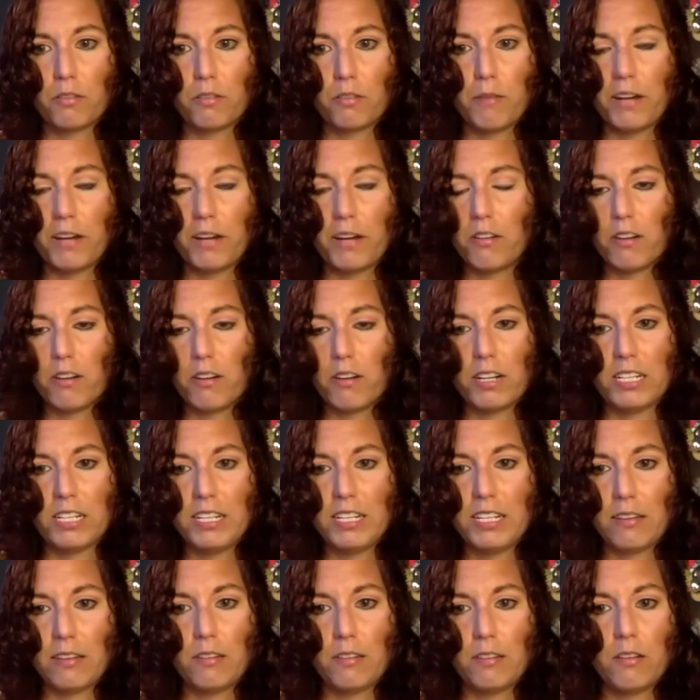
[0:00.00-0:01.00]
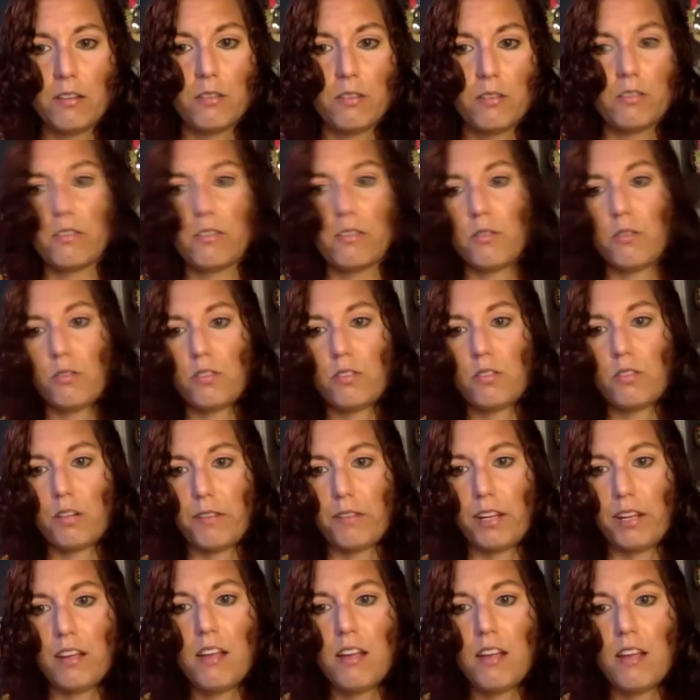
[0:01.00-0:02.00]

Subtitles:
minority ESOs, and those serving